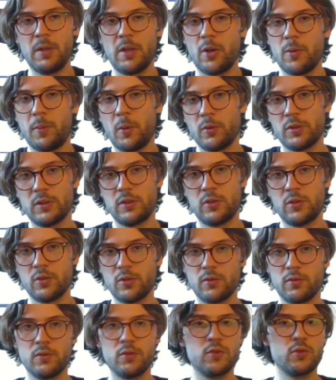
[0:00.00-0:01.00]
our opponent could
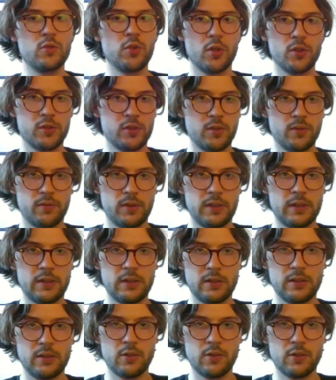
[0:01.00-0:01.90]
have drawn something